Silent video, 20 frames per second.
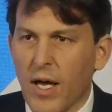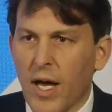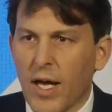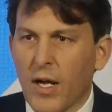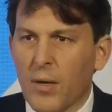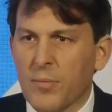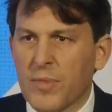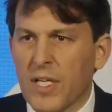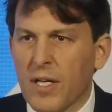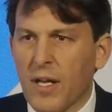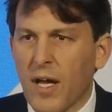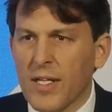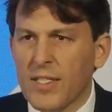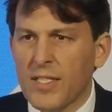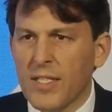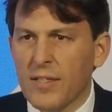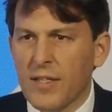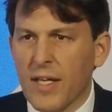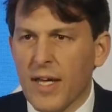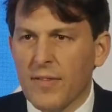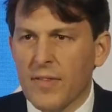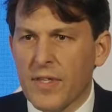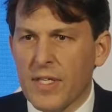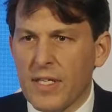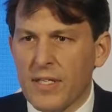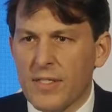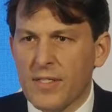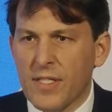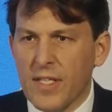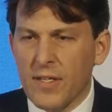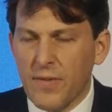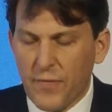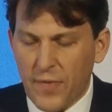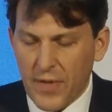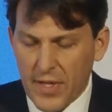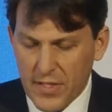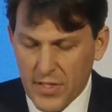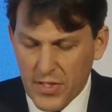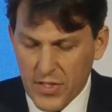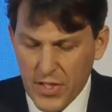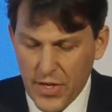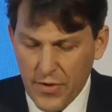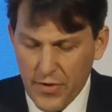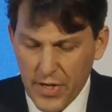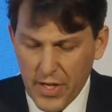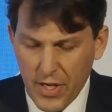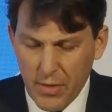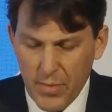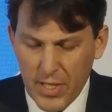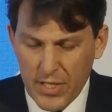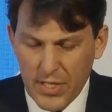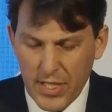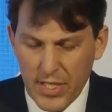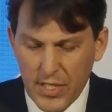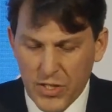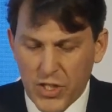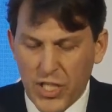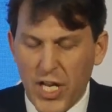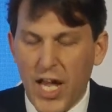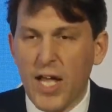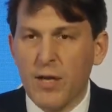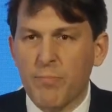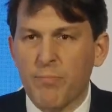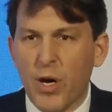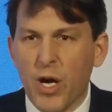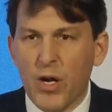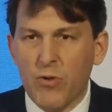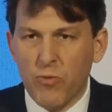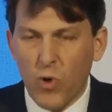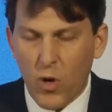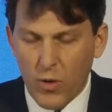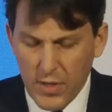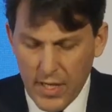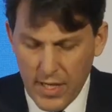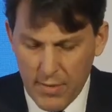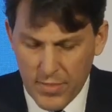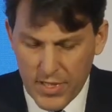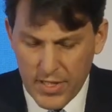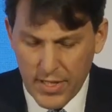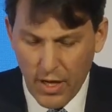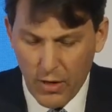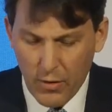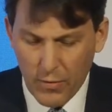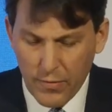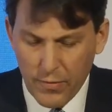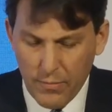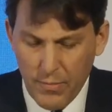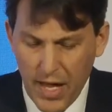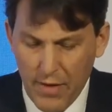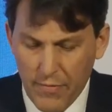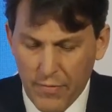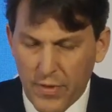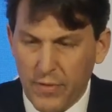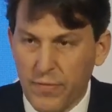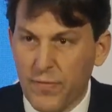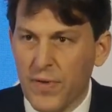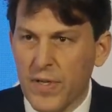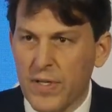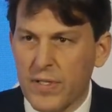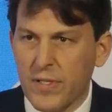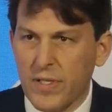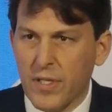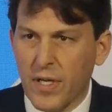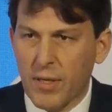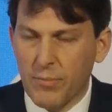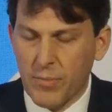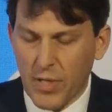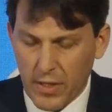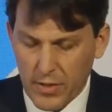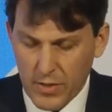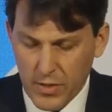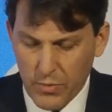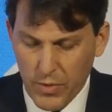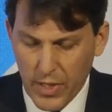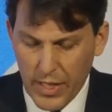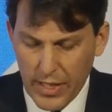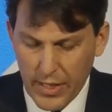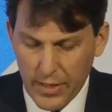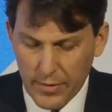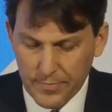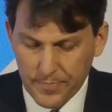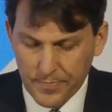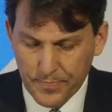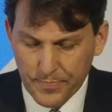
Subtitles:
And I'm delighted that the CFIT Steering Committee, chaired by Ron himself, met for the first time last week.